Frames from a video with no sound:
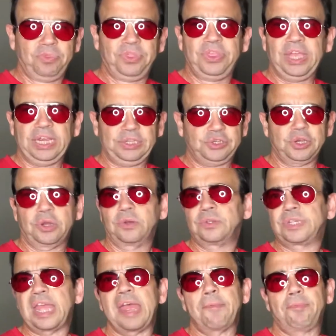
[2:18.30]
they chose
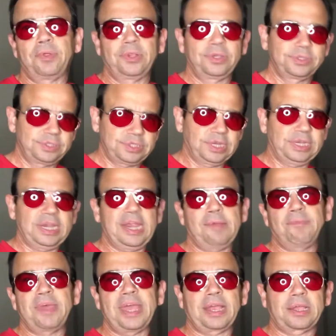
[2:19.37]
Apple to name
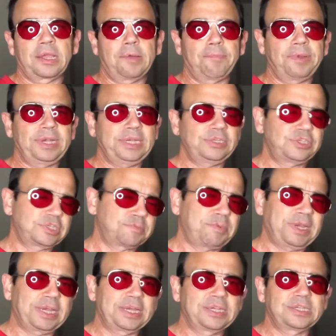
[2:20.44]
that company just
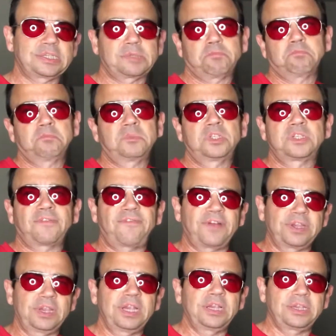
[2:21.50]
because it's a
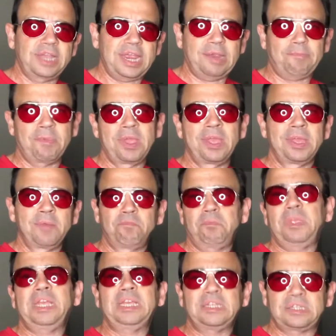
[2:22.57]
fun little name.
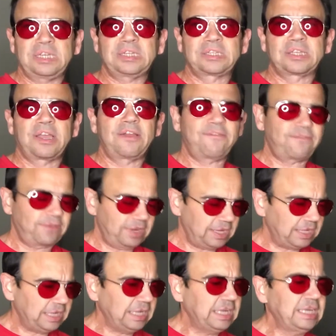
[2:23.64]
Easy stuff,
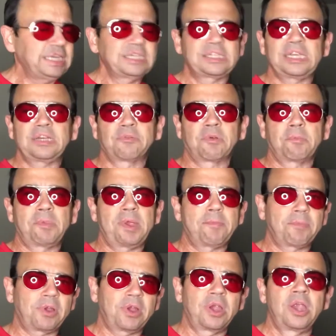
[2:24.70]
easy to
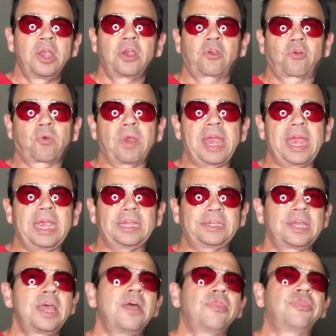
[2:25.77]
remember, grand.
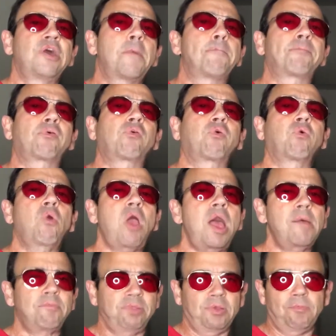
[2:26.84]
The
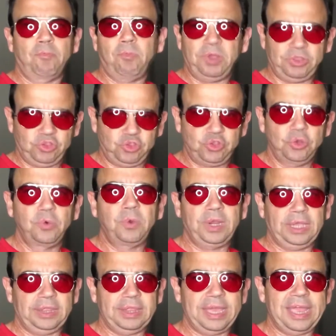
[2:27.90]
problem with
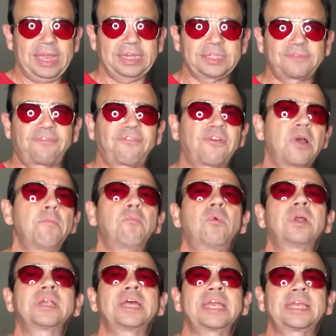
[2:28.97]
doing that, from
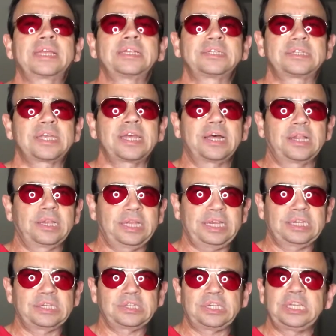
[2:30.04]
what I can tell,
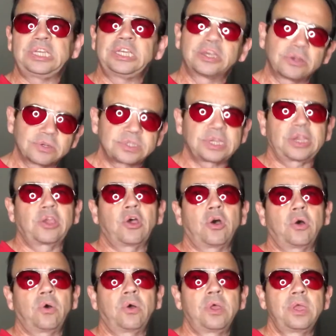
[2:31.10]
is years
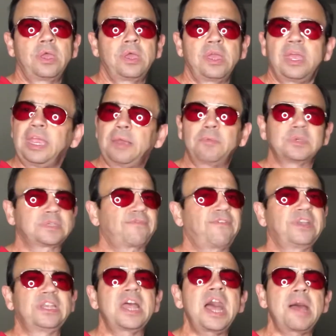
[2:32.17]
ago it was
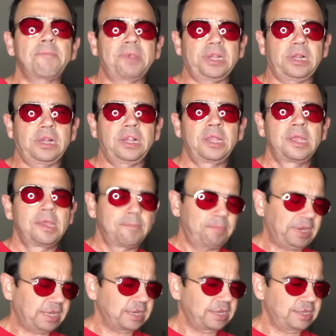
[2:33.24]
phenomenal
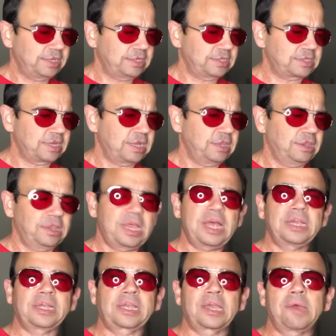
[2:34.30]
because a
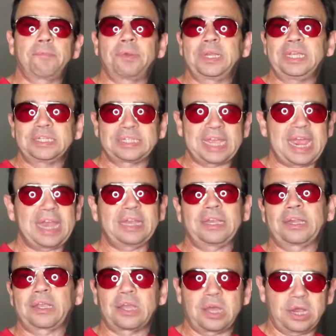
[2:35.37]
lot of companies
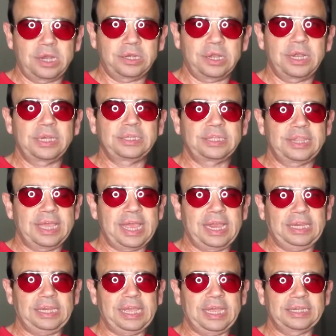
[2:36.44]
hadn't caught on to
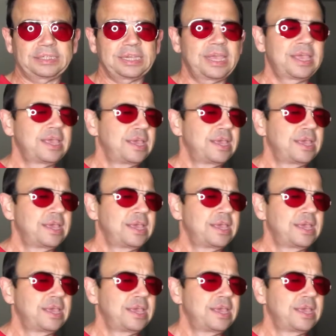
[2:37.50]
that yet.